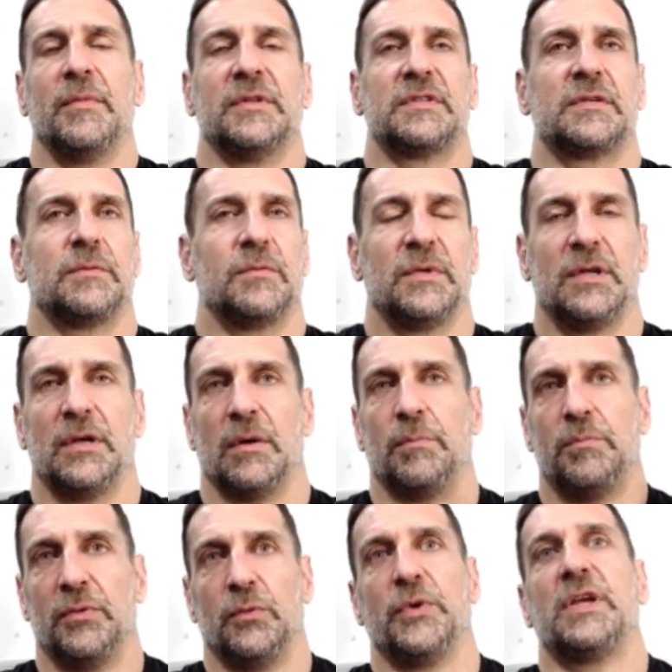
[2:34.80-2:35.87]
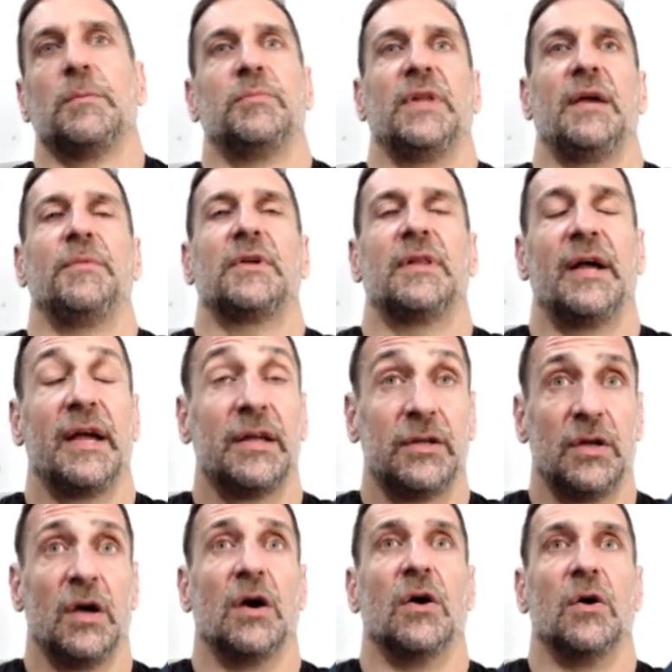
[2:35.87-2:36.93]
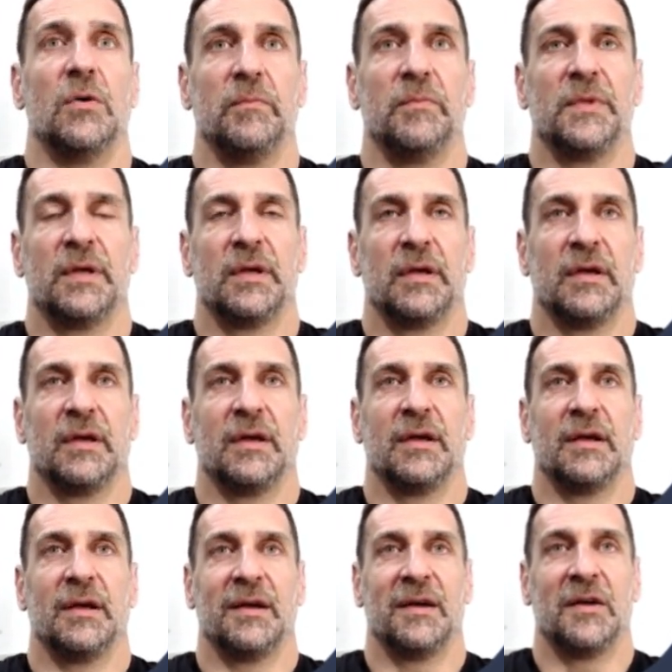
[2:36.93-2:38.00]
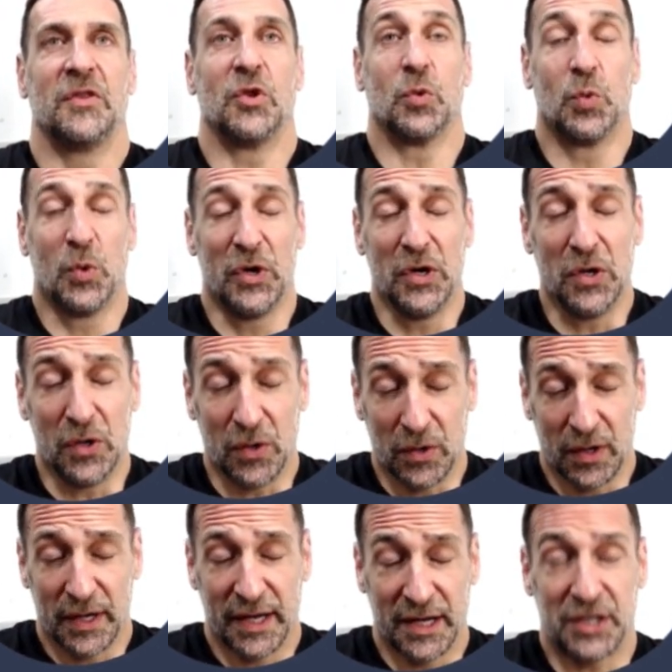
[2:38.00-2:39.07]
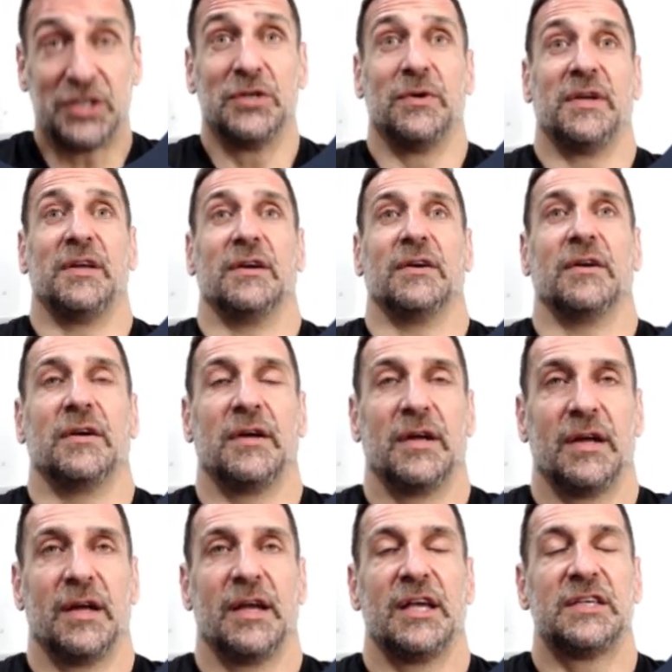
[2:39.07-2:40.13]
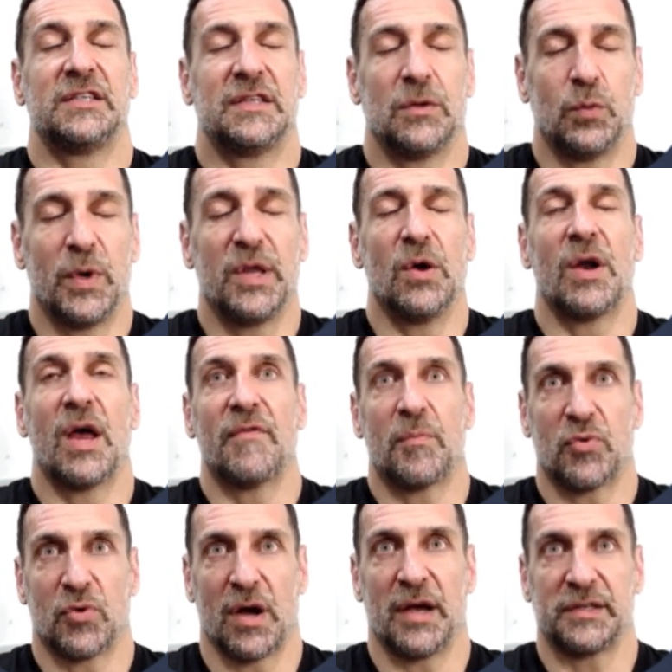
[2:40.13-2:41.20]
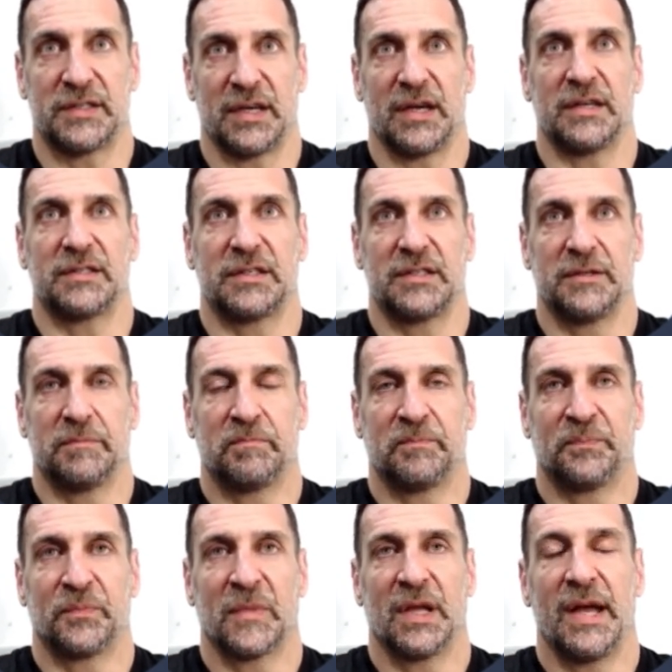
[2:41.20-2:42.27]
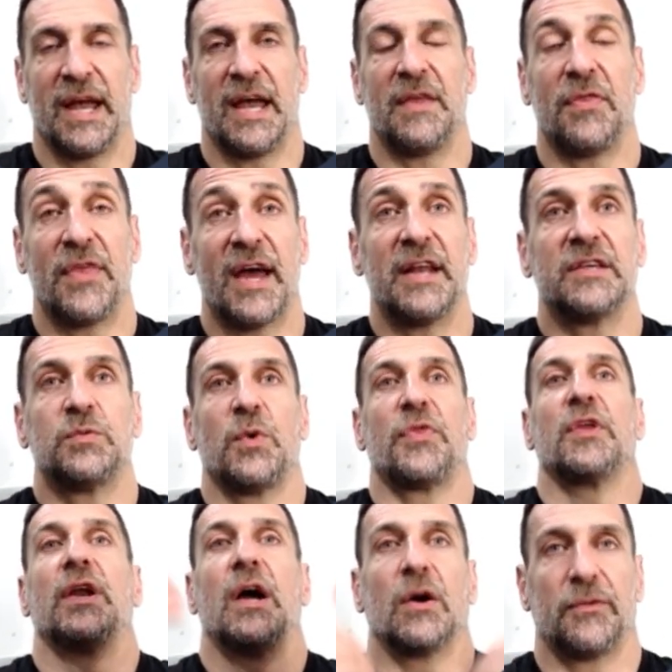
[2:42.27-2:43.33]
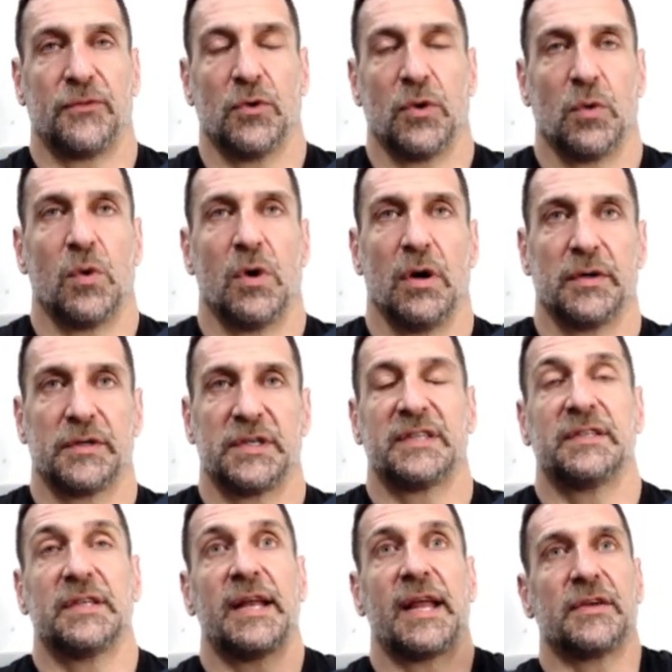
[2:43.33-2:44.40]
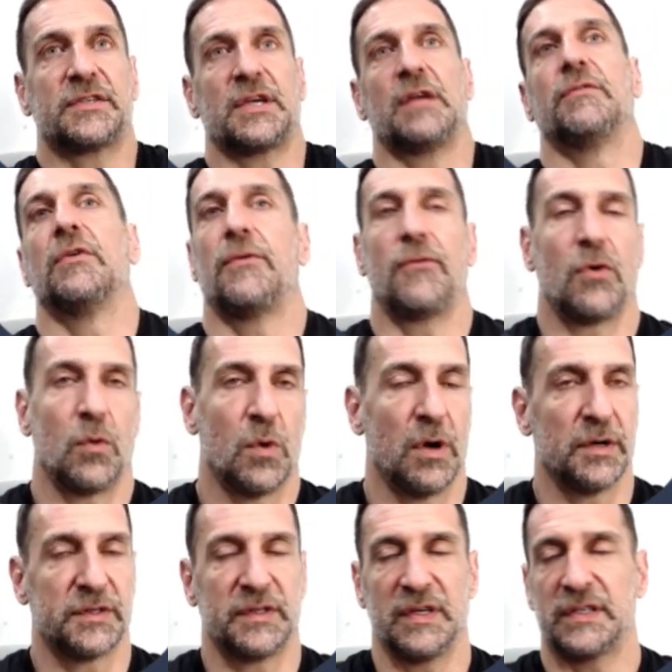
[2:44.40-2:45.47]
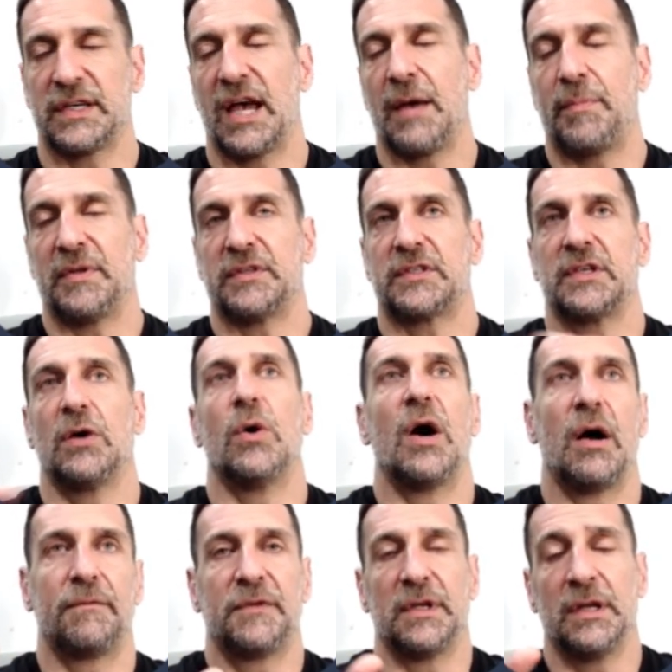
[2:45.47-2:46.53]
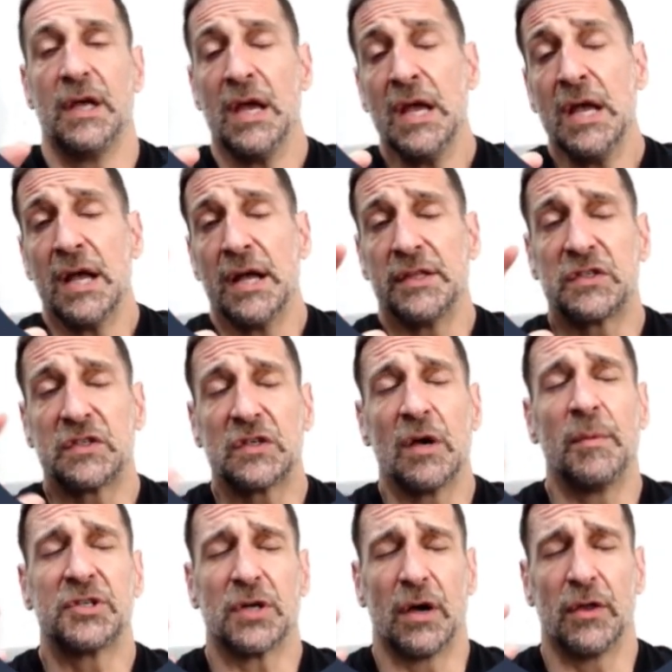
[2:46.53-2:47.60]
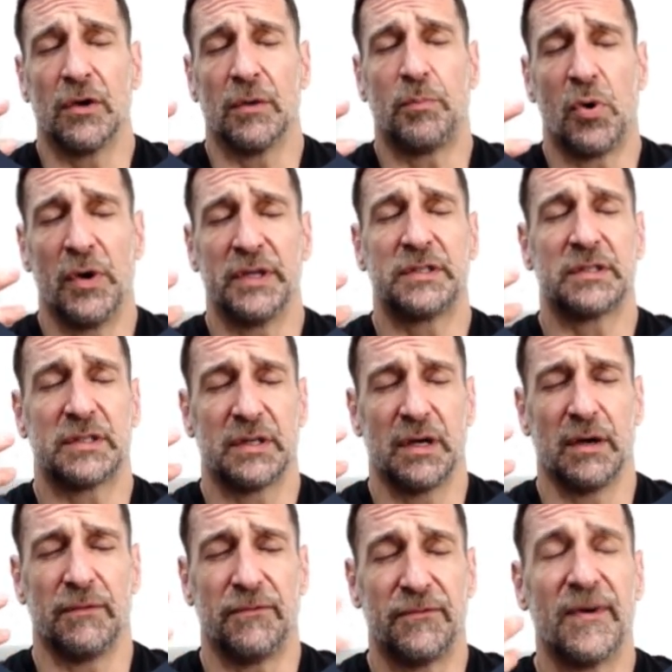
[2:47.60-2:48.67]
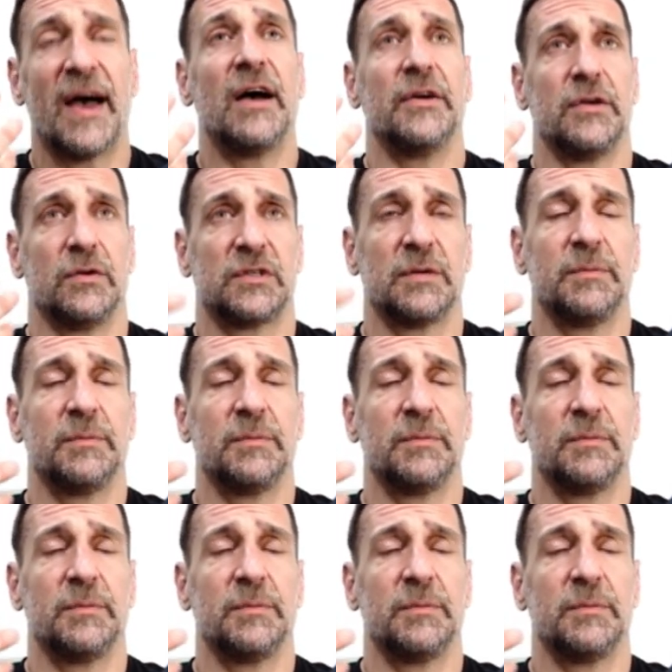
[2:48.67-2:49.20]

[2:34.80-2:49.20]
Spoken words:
It's, we can blame the client. No. The real issue here is that we don't have a process. And that is within our 4 walls. It's not outside of our 4 walls. This happens so often, and so many other points of value